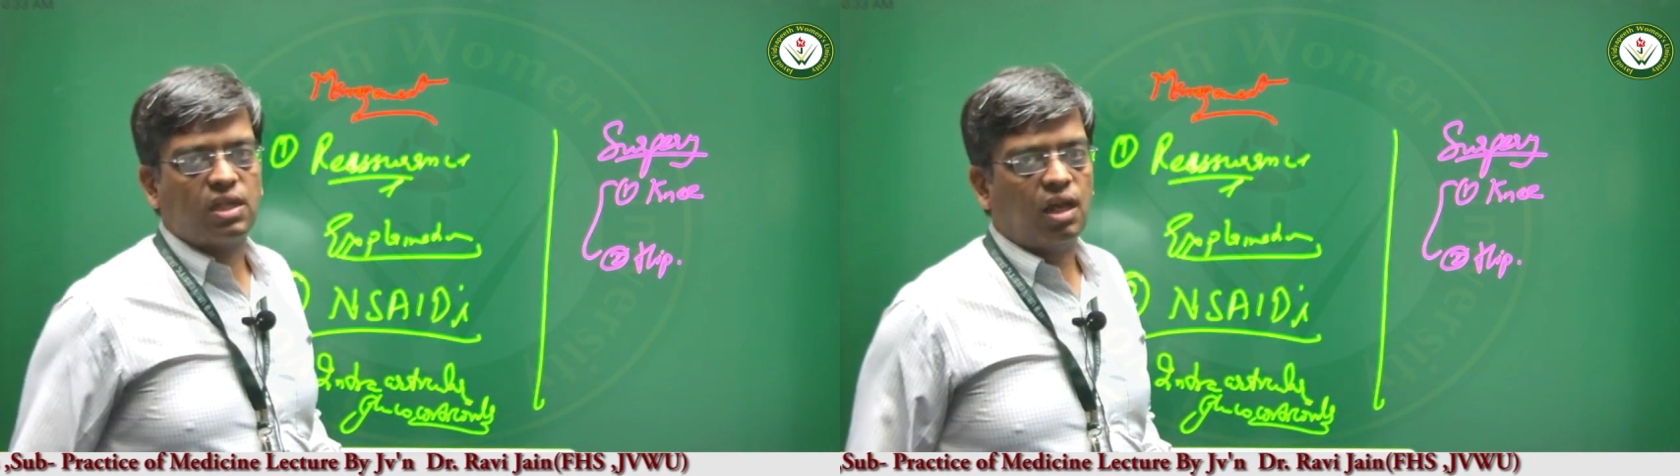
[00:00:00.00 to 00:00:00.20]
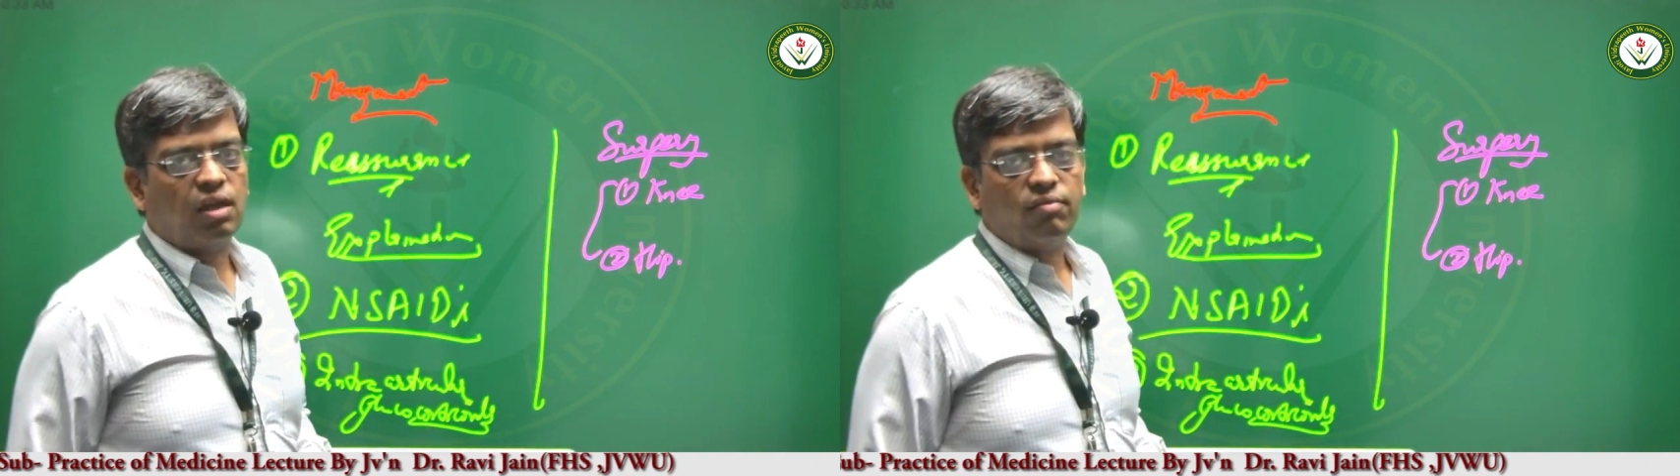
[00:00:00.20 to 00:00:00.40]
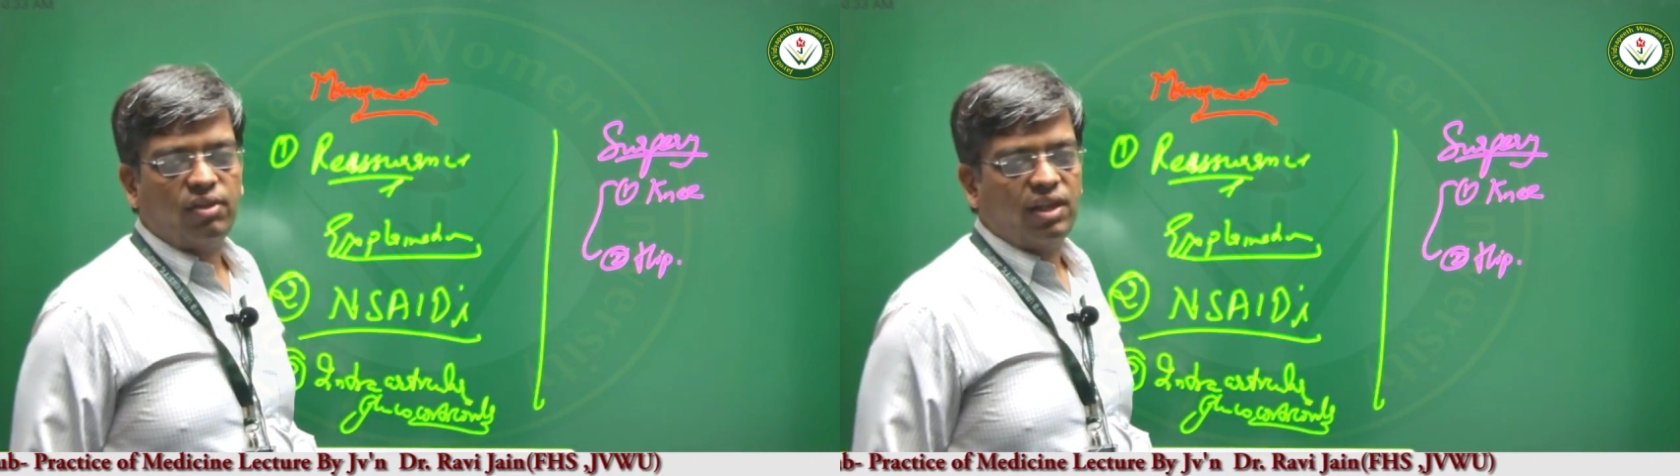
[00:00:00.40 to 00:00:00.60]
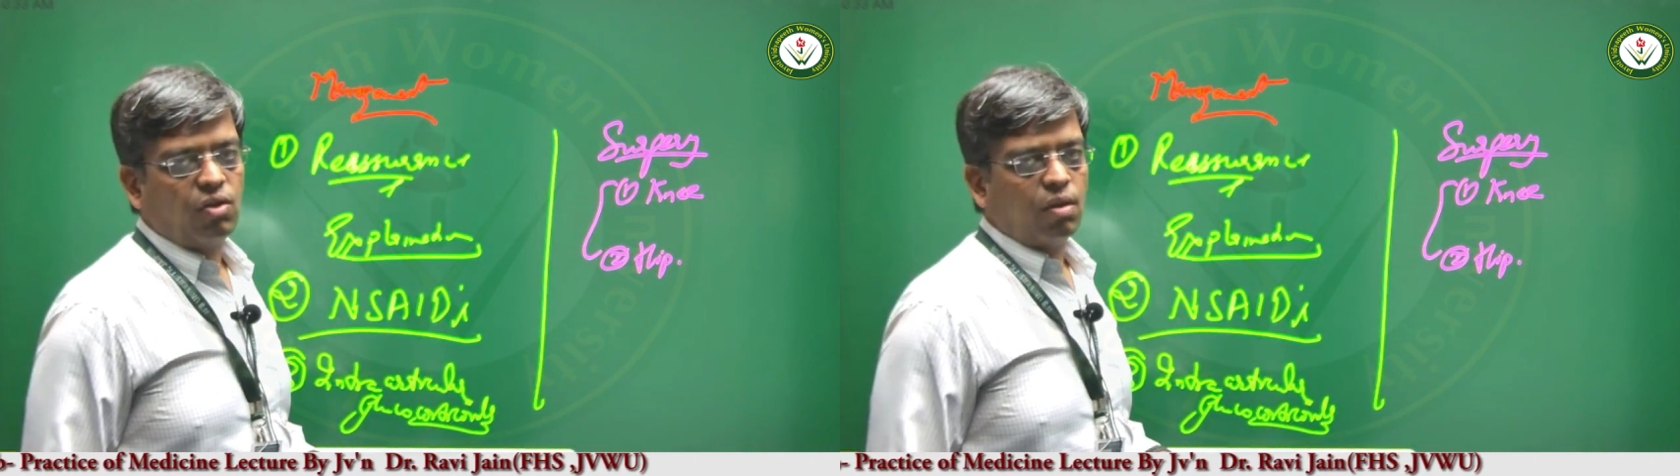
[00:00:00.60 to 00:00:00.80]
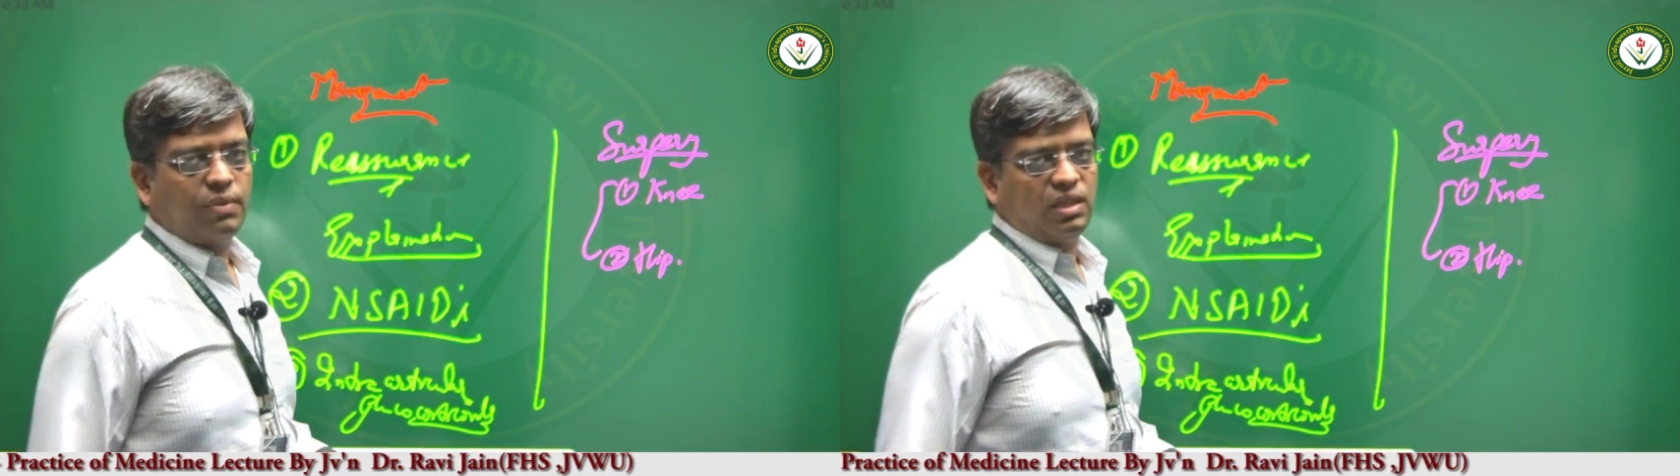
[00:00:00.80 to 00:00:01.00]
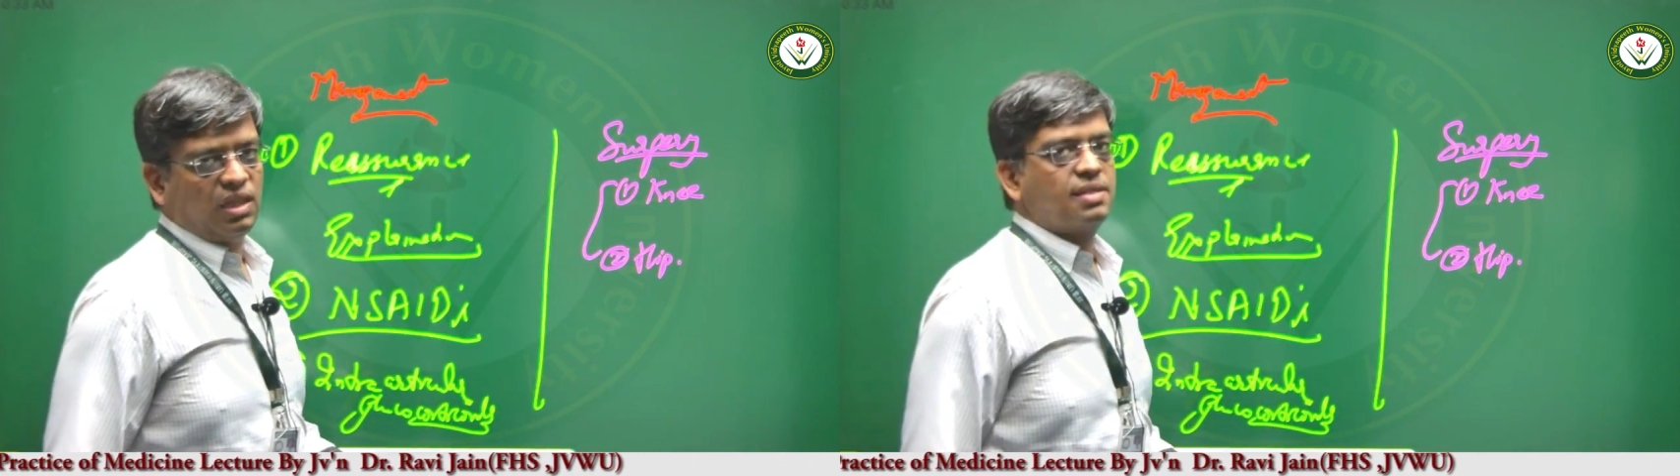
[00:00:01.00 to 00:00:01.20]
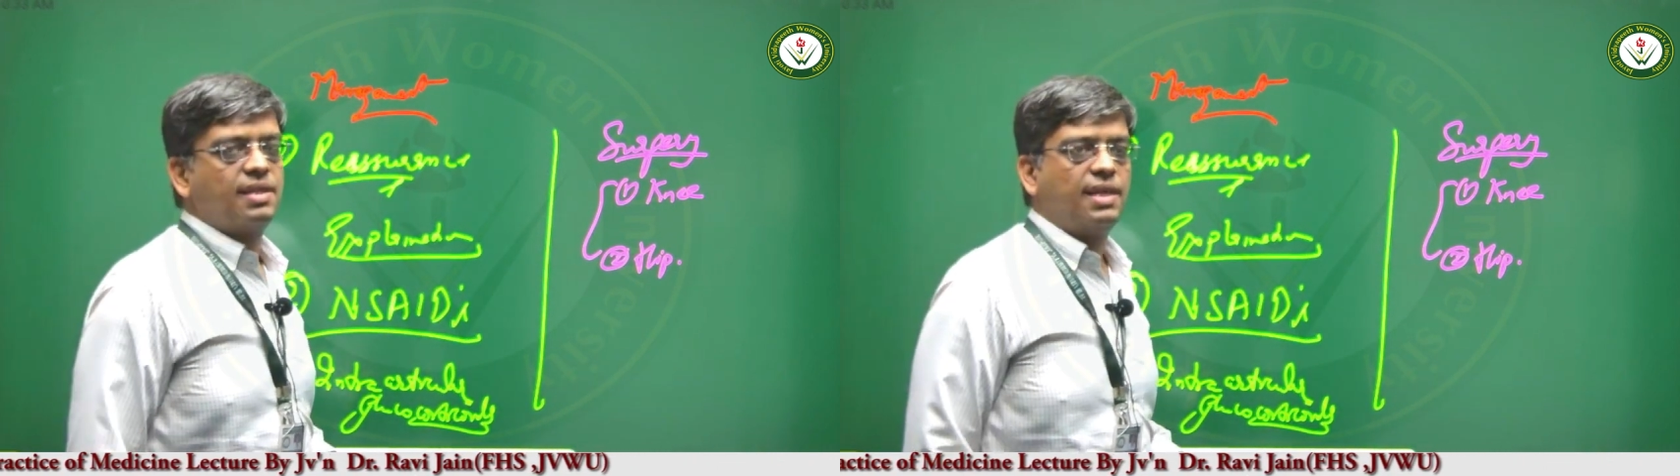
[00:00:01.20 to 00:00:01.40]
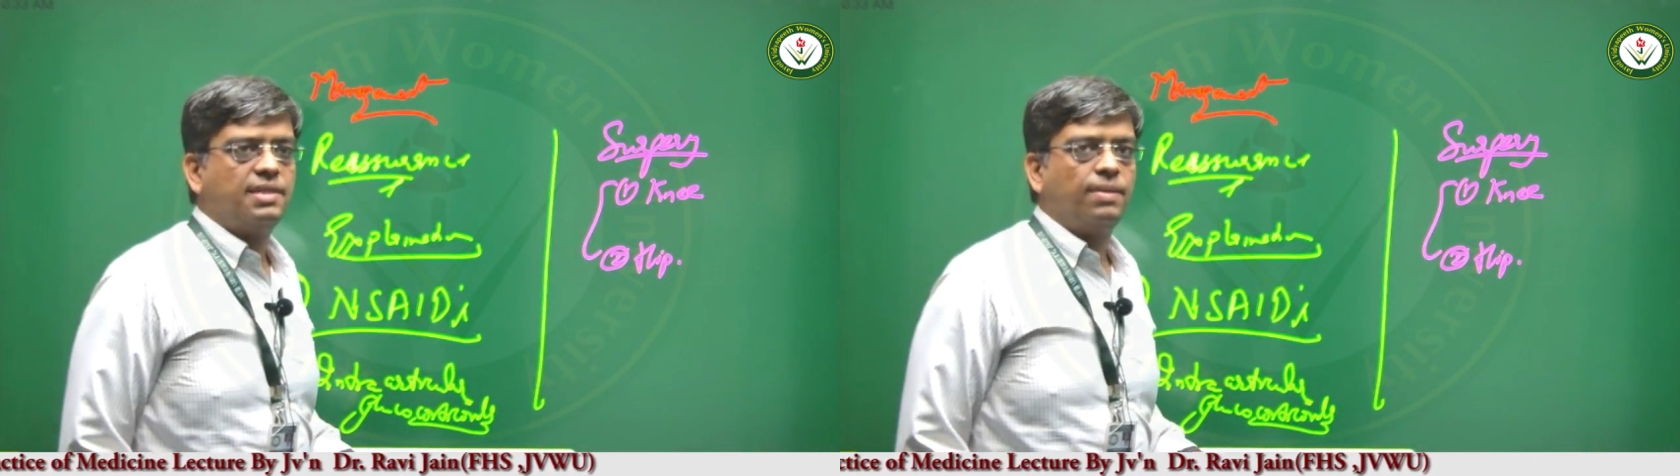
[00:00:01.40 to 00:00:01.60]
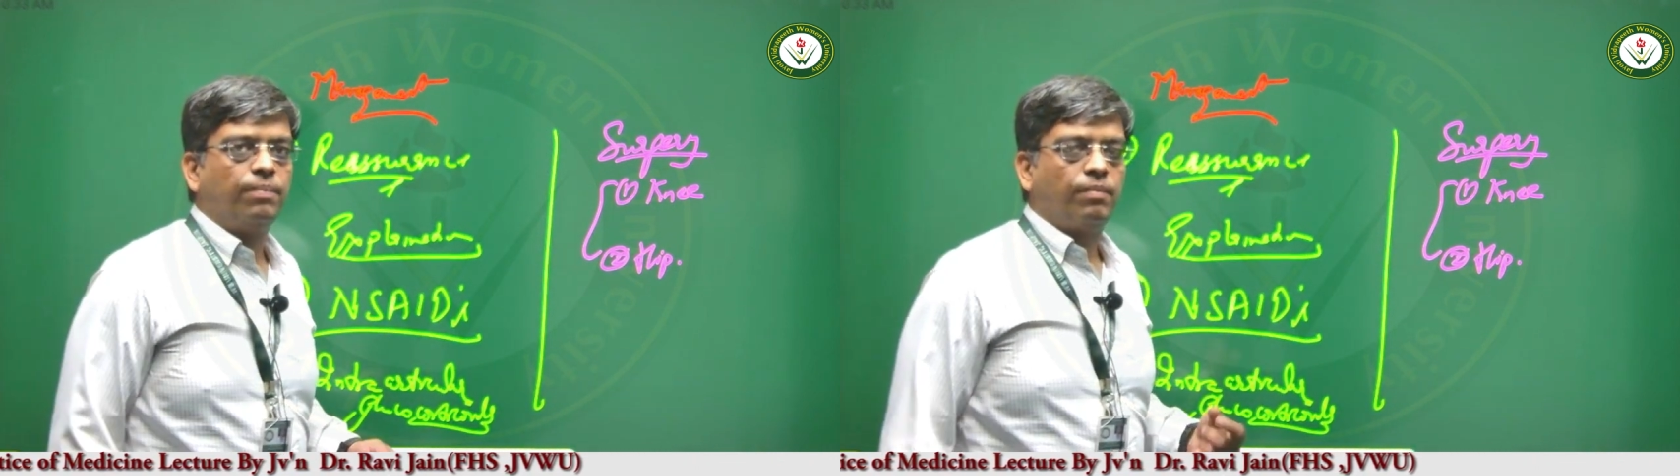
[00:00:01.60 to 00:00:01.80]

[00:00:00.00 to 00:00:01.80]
are very common these days